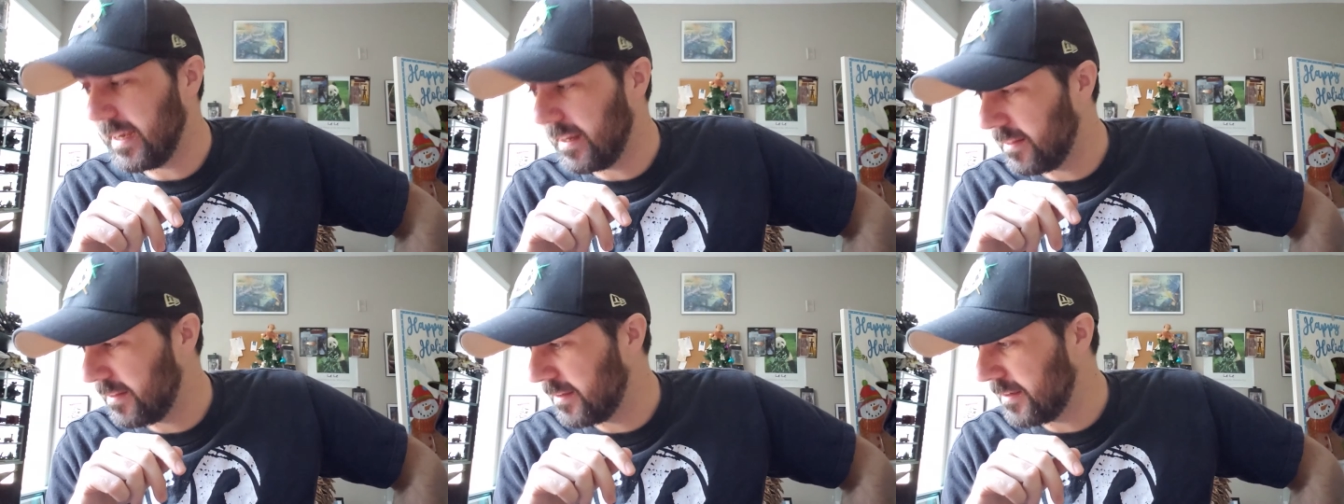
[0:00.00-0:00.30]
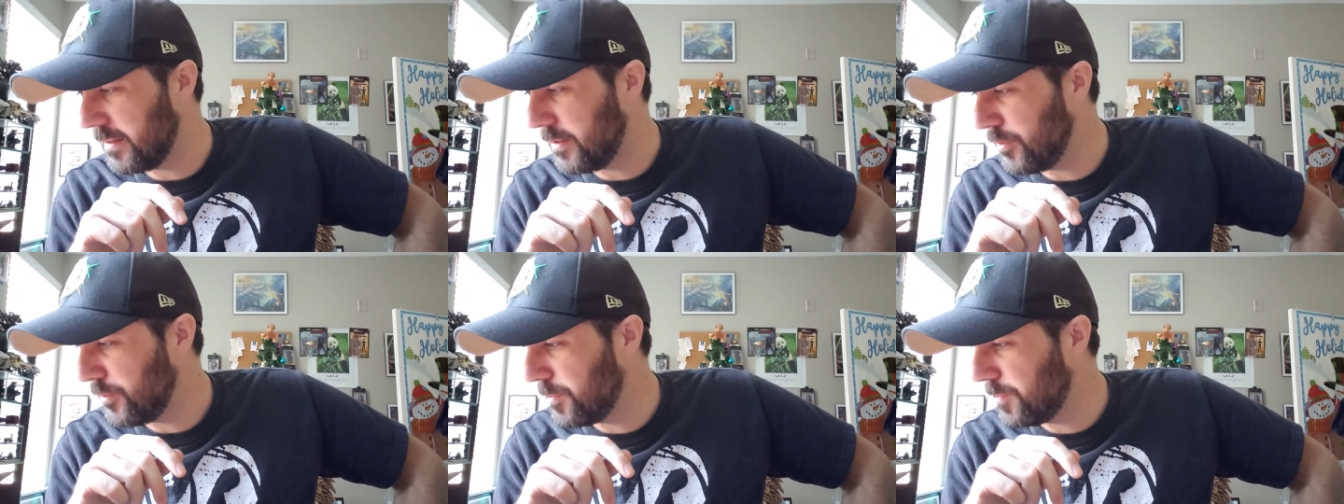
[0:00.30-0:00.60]
anything
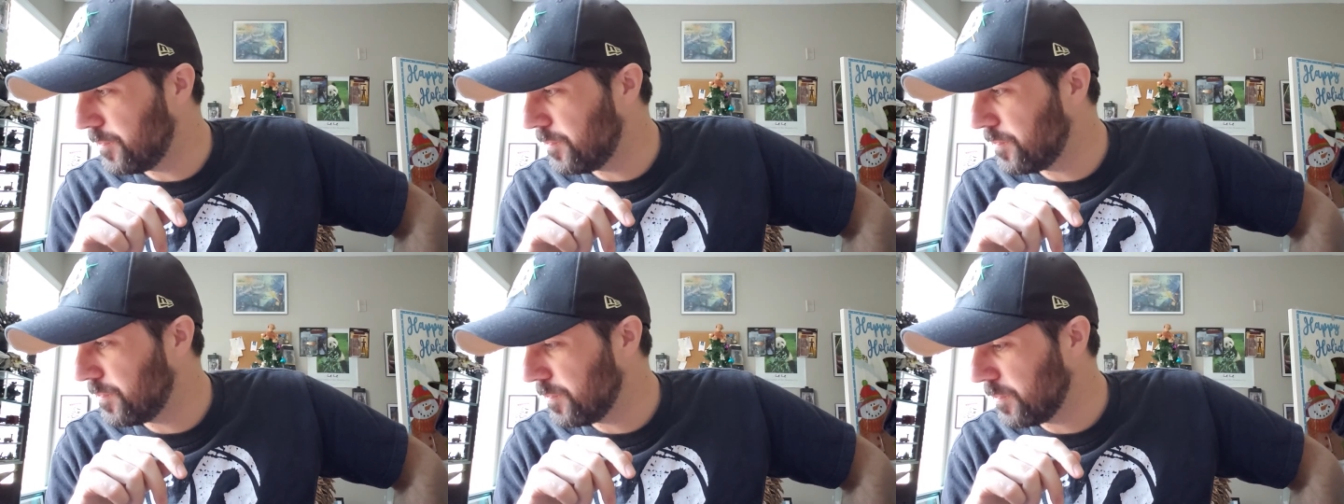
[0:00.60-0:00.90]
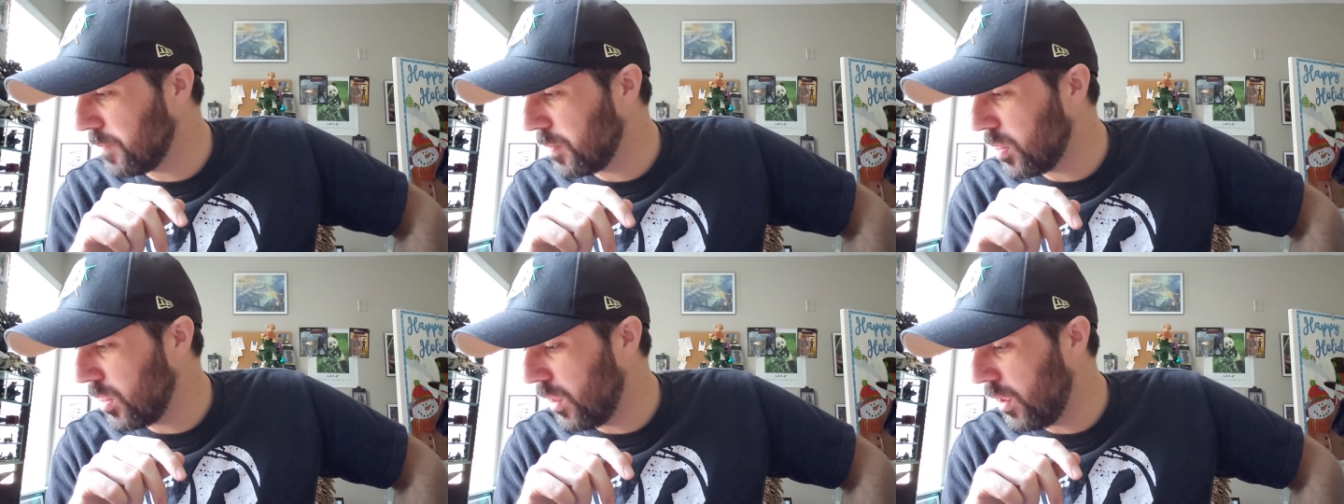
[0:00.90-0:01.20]
else.
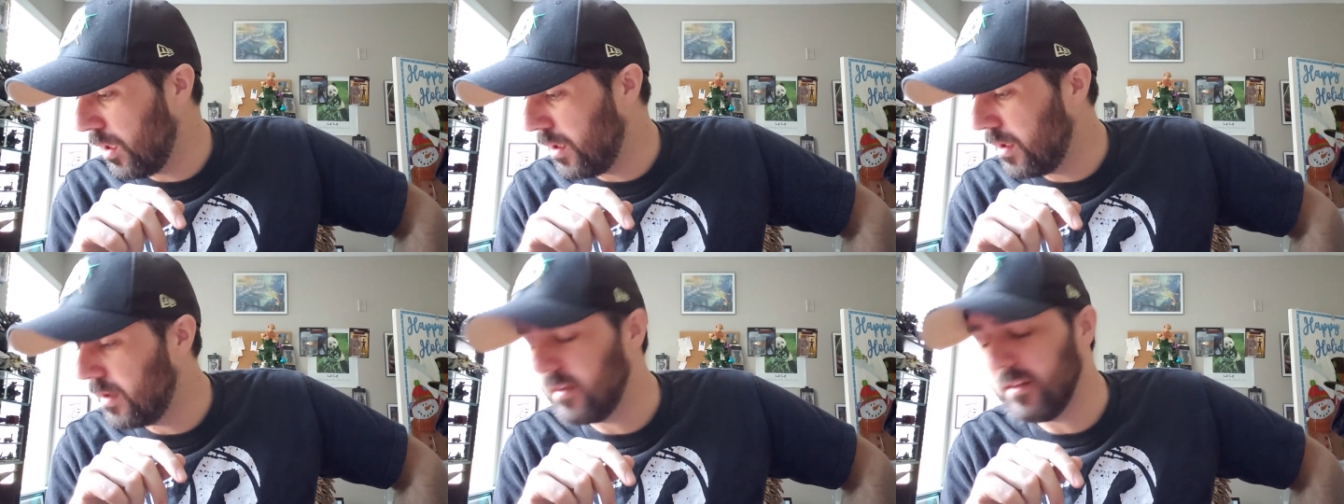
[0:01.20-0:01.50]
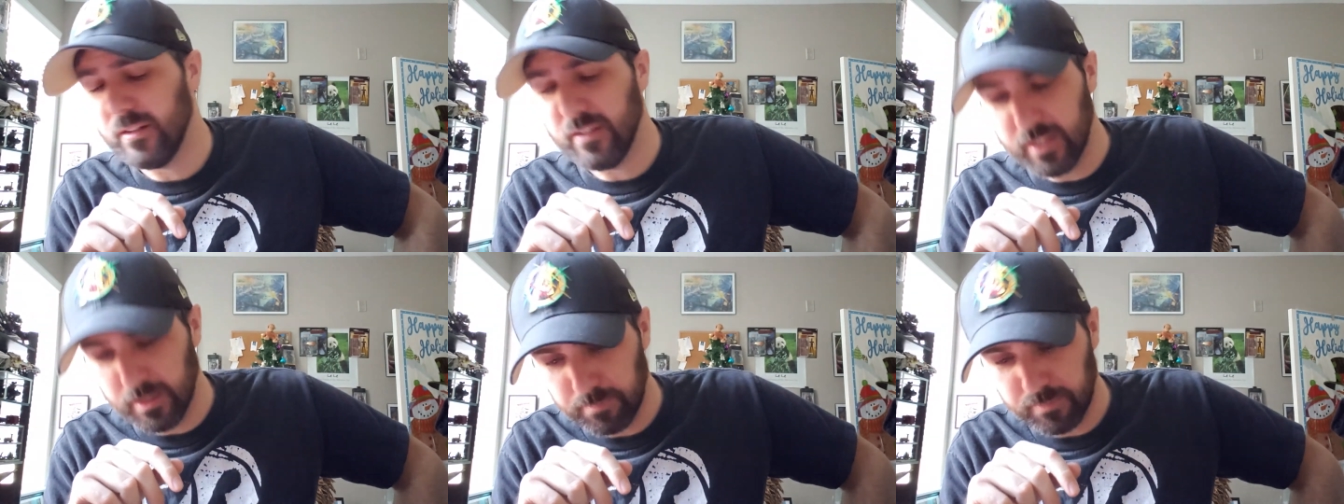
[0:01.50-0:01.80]

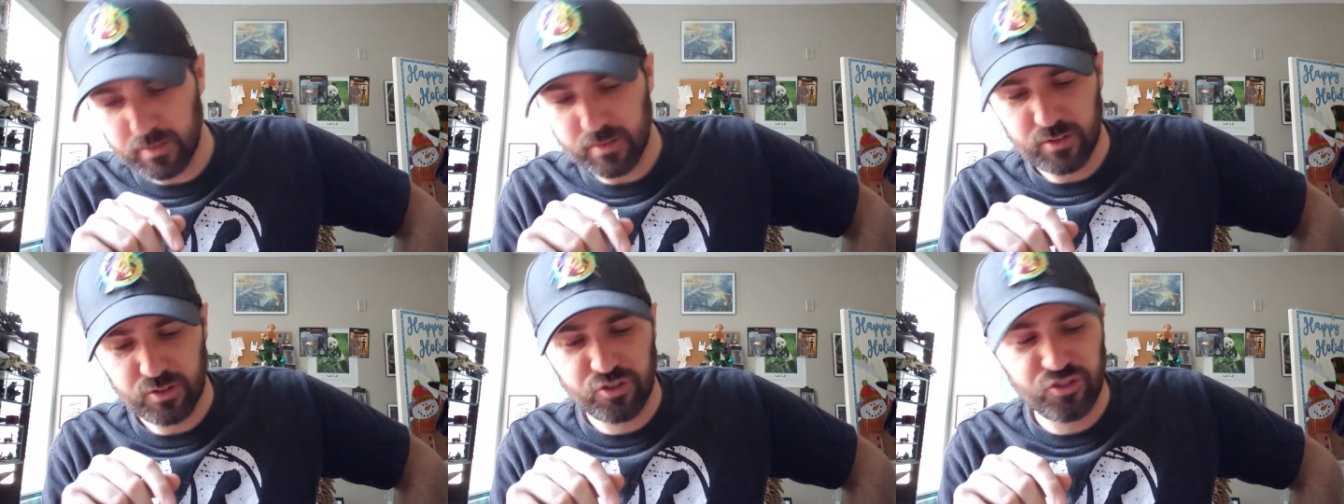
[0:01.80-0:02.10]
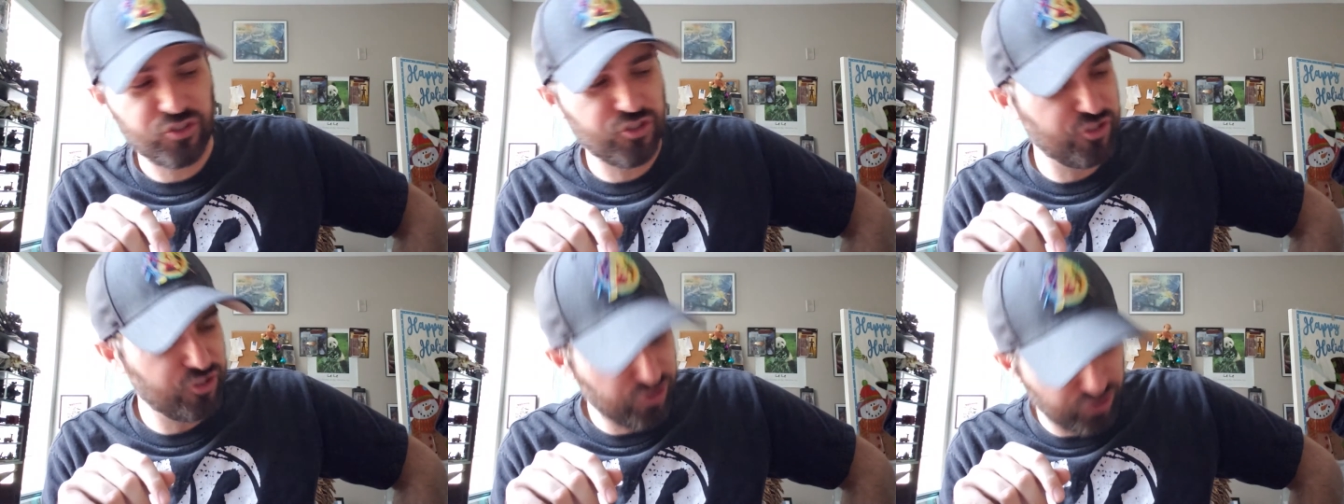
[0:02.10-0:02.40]
Dipped in the
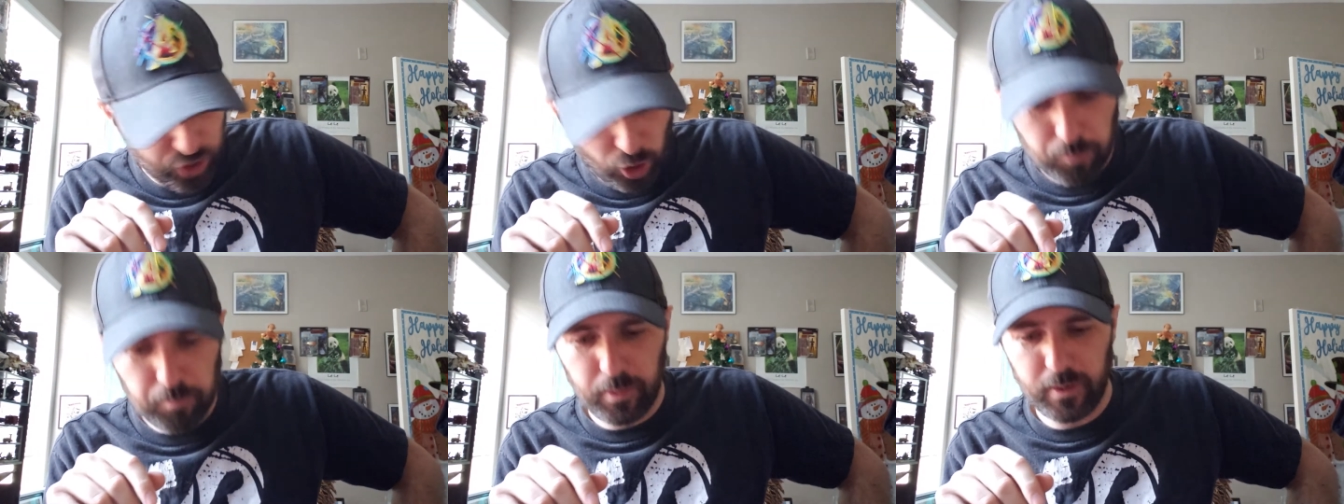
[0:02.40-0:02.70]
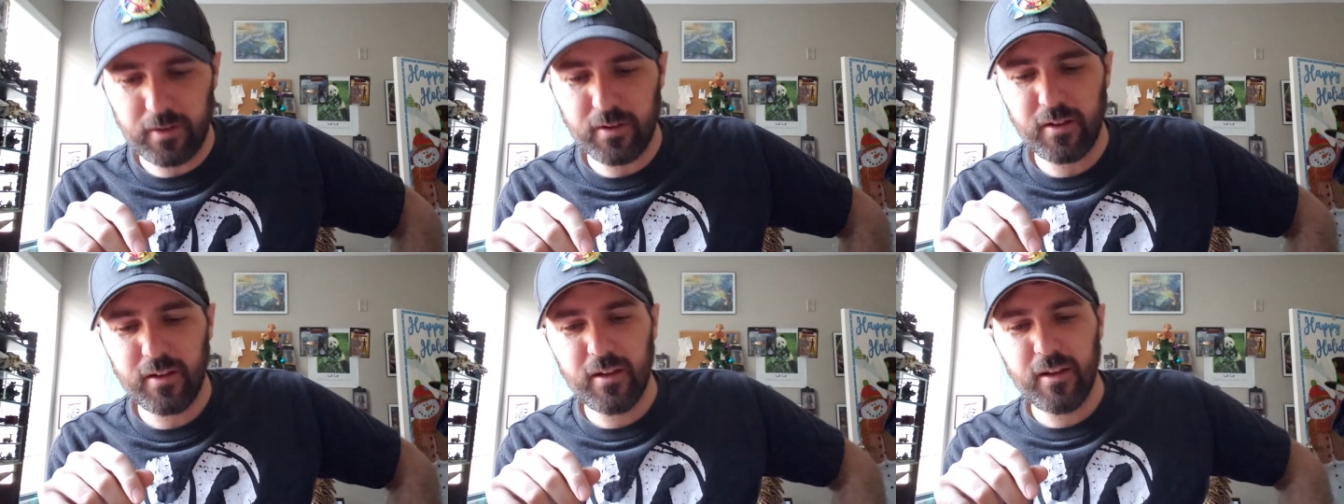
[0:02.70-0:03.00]

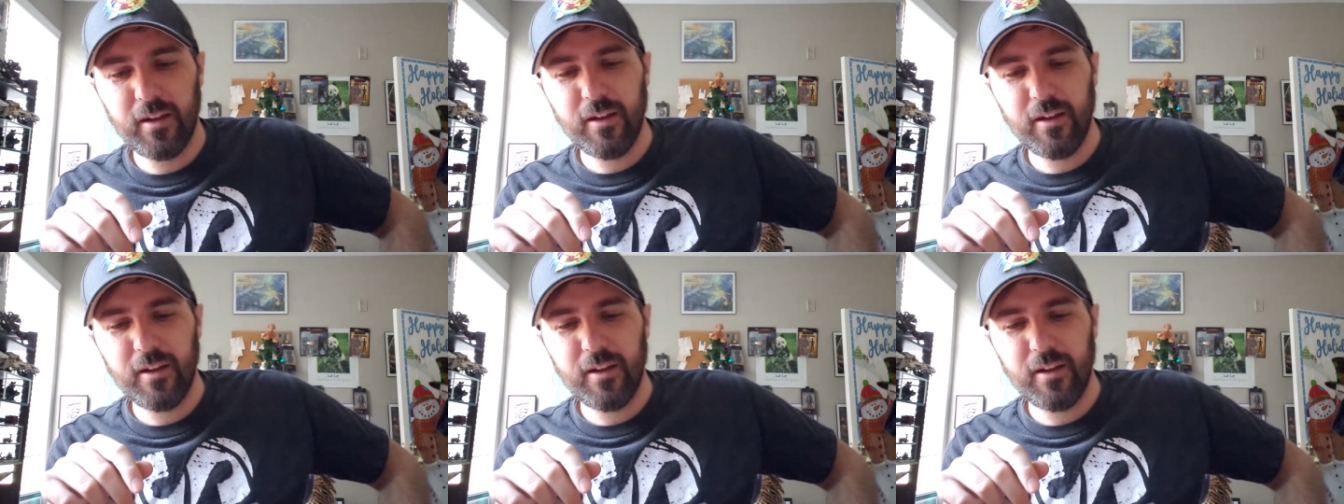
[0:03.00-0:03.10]
stupid